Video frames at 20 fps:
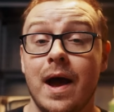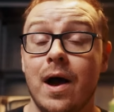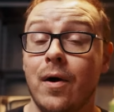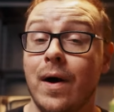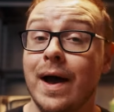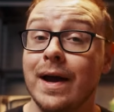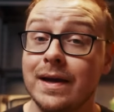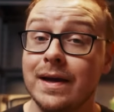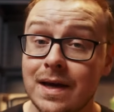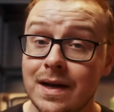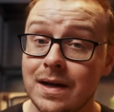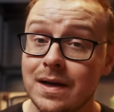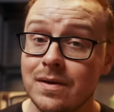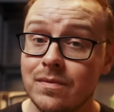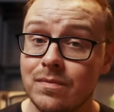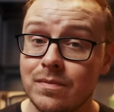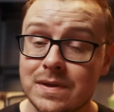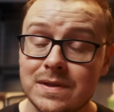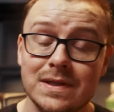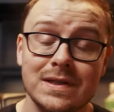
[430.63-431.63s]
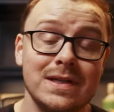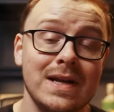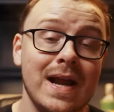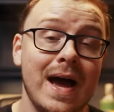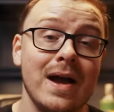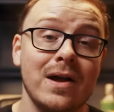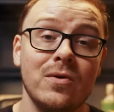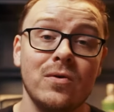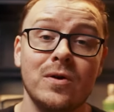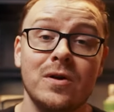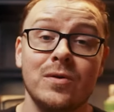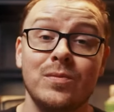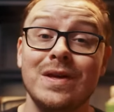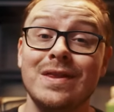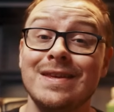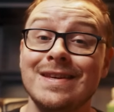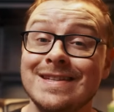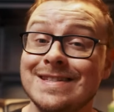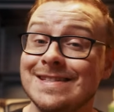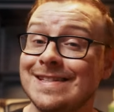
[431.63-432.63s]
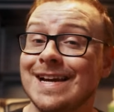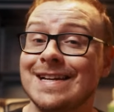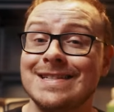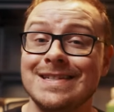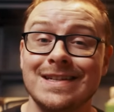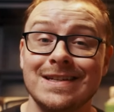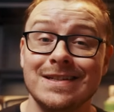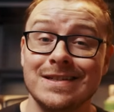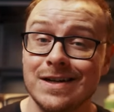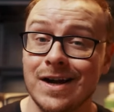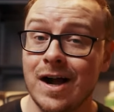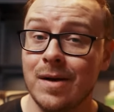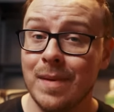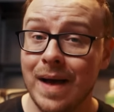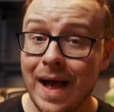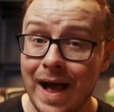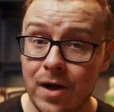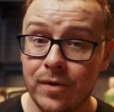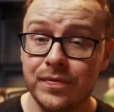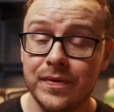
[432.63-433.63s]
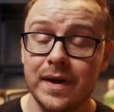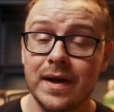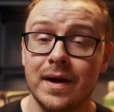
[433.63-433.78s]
Now, I get it, this is not going to be the sexiest job out